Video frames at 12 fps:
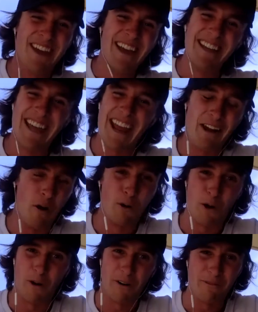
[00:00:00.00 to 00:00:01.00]
it all
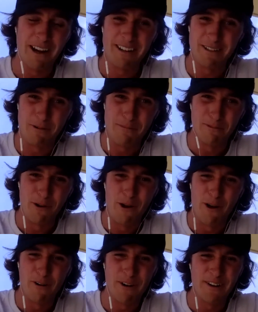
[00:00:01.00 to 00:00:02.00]
kind of went into a
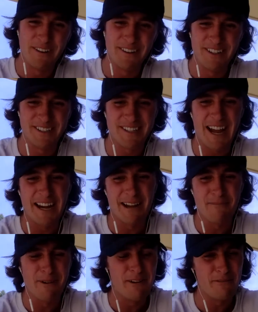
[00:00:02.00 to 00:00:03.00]
blur, and the
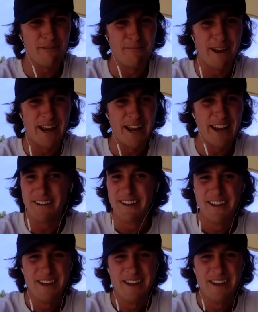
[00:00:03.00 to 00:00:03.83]
stadium went from being